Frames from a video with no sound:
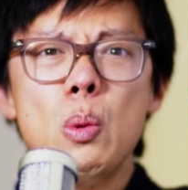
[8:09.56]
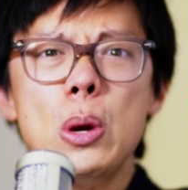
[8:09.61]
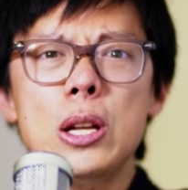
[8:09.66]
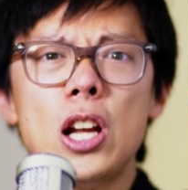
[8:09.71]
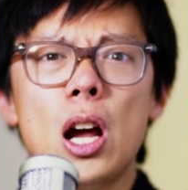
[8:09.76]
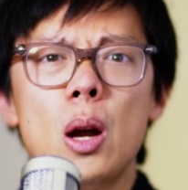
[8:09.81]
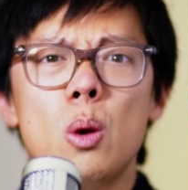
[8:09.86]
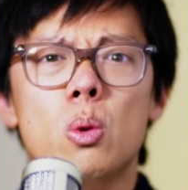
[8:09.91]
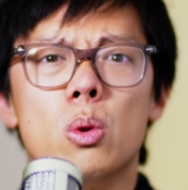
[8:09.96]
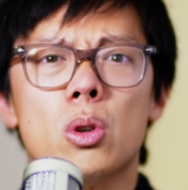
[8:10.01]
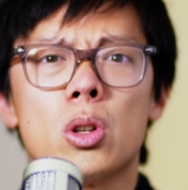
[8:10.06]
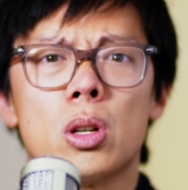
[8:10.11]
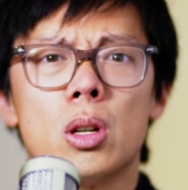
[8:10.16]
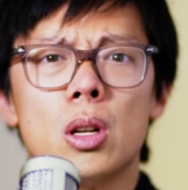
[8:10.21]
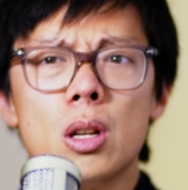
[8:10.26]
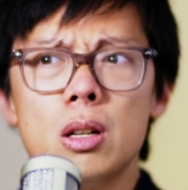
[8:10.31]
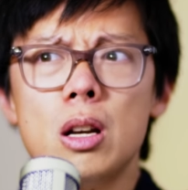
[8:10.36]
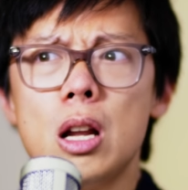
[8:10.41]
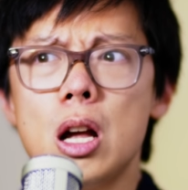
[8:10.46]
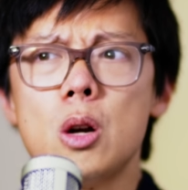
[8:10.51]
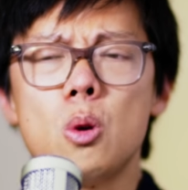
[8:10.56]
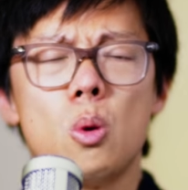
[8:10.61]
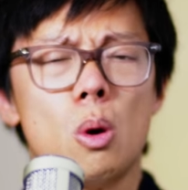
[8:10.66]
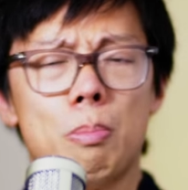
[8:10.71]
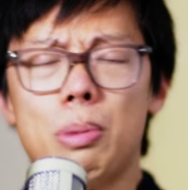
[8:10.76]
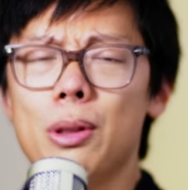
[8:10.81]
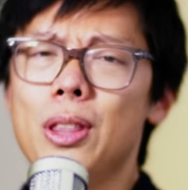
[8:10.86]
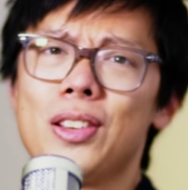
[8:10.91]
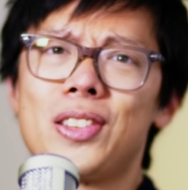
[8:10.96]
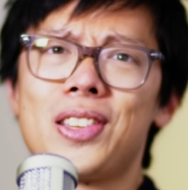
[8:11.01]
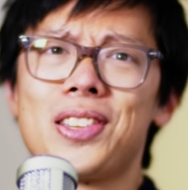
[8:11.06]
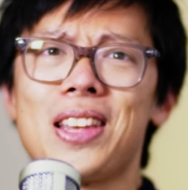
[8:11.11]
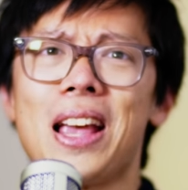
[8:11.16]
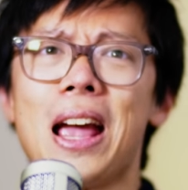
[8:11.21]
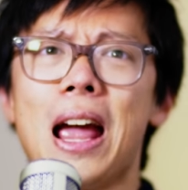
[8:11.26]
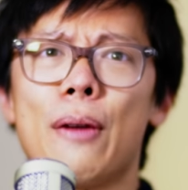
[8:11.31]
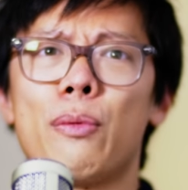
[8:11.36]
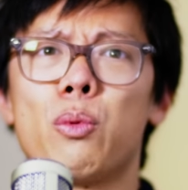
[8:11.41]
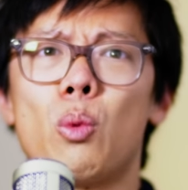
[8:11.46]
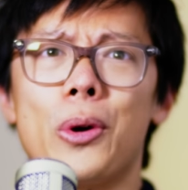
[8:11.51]
we don't. No, but this is at
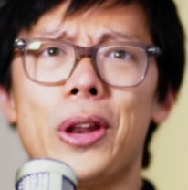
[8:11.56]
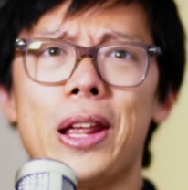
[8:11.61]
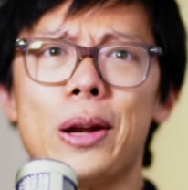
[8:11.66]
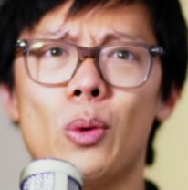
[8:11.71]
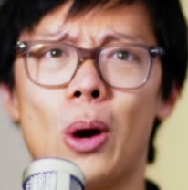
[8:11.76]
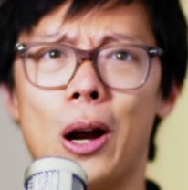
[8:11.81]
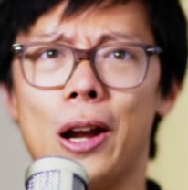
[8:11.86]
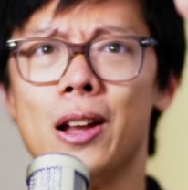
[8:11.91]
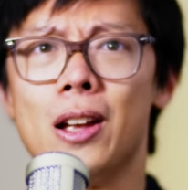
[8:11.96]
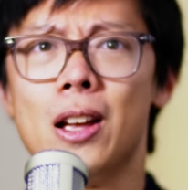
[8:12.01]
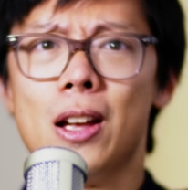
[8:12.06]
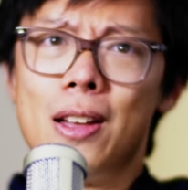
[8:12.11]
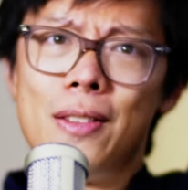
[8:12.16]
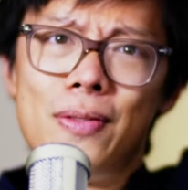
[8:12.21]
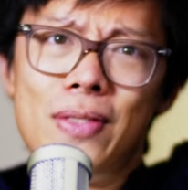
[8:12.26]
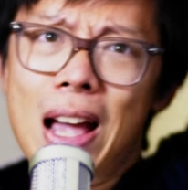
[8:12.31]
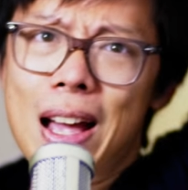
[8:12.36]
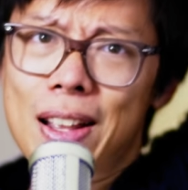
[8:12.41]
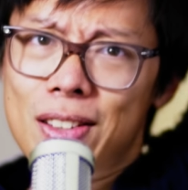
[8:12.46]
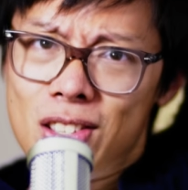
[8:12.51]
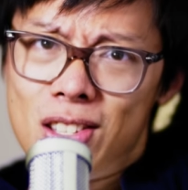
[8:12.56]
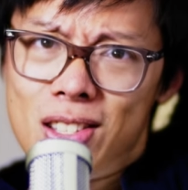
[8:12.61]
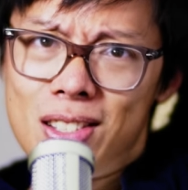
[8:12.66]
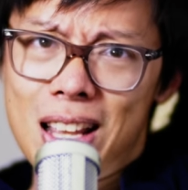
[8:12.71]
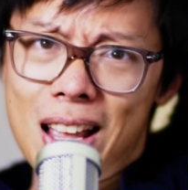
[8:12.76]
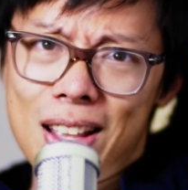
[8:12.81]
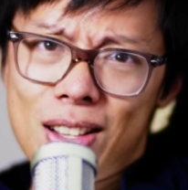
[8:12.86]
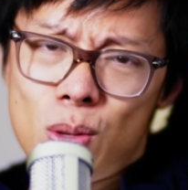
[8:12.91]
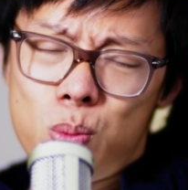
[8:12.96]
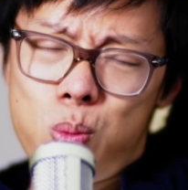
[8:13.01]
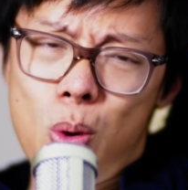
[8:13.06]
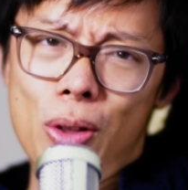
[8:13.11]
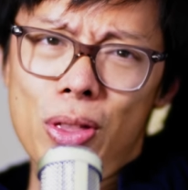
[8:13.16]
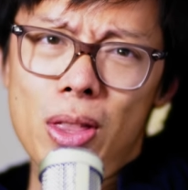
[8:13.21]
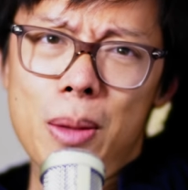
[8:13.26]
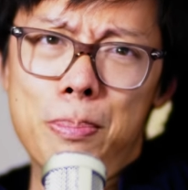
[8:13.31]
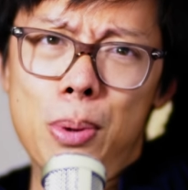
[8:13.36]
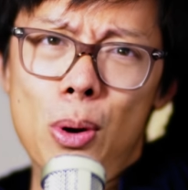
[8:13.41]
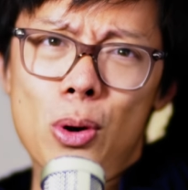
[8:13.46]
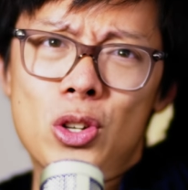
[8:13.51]
f1 anyway. That's what
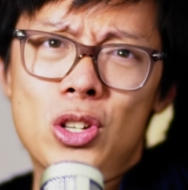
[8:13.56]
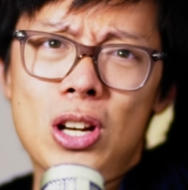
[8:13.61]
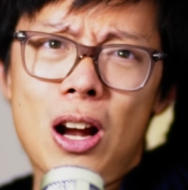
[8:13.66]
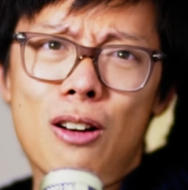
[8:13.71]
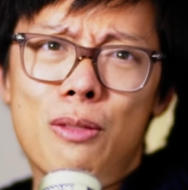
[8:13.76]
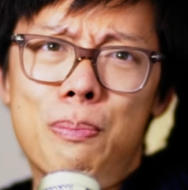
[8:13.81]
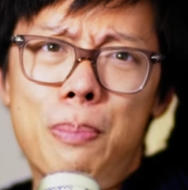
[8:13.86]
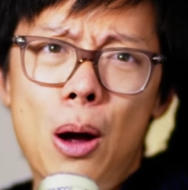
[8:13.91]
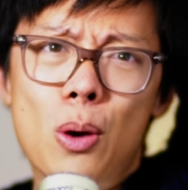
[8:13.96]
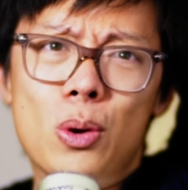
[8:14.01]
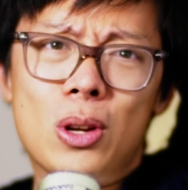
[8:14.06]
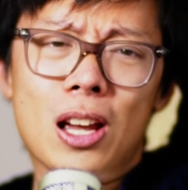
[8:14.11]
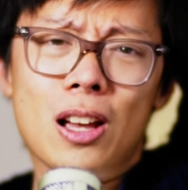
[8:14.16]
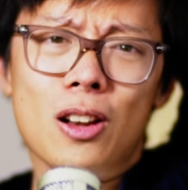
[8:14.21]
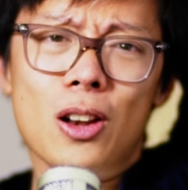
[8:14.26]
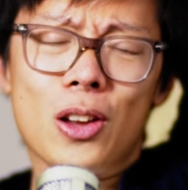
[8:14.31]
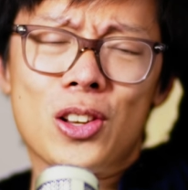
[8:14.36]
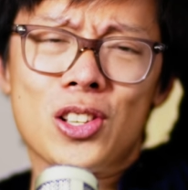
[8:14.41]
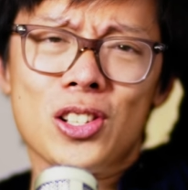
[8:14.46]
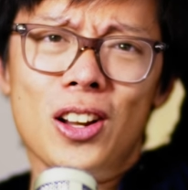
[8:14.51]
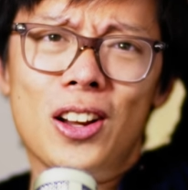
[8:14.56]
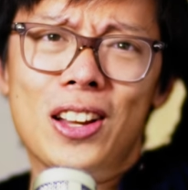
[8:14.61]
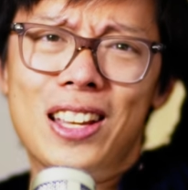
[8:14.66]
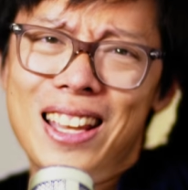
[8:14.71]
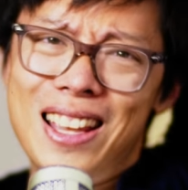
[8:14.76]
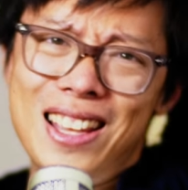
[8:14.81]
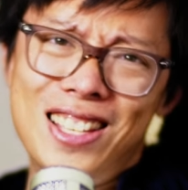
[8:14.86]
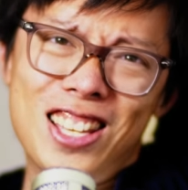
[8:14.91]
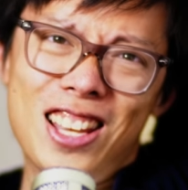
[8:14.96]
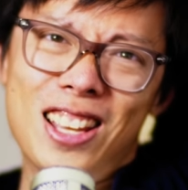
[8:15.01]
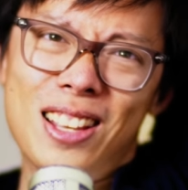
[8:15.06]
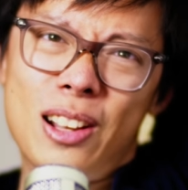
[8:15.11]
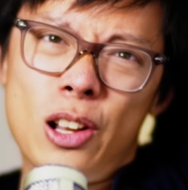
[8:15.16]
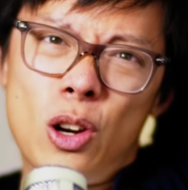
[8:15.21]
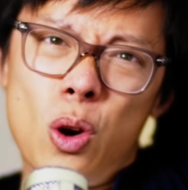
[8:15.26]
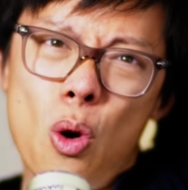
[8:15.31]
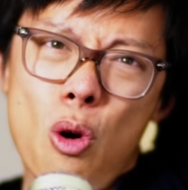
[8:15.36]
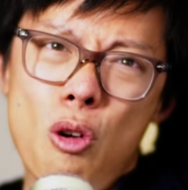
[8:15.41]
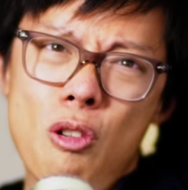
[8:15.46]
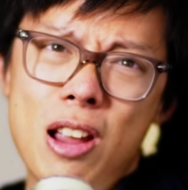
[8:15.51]
the bookshelf bokeh looks like. Is it
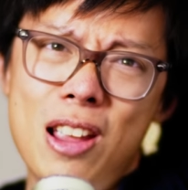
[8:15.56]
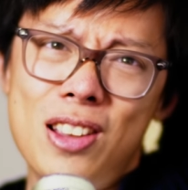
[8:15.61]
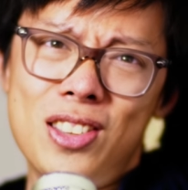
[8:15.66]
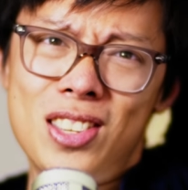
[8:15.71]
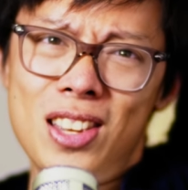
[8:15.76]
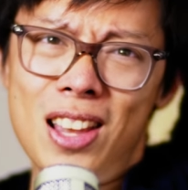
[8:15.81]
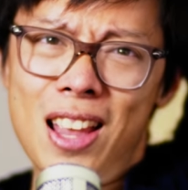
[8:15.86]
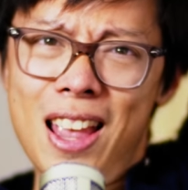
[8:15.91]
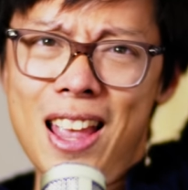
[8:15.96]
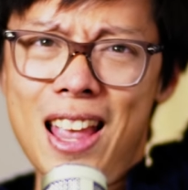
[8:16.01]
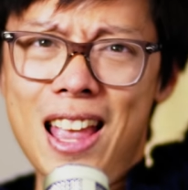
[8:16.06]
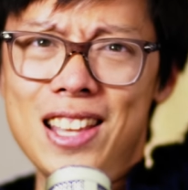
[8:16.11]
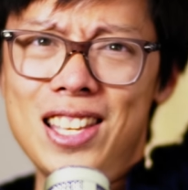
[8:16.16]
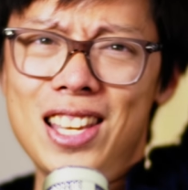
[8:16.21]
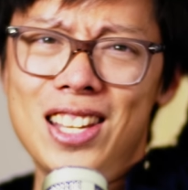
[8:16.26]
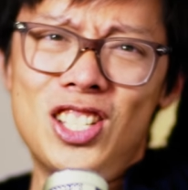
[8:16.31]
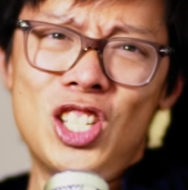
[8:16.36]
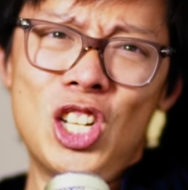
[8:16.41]
glorious? Is it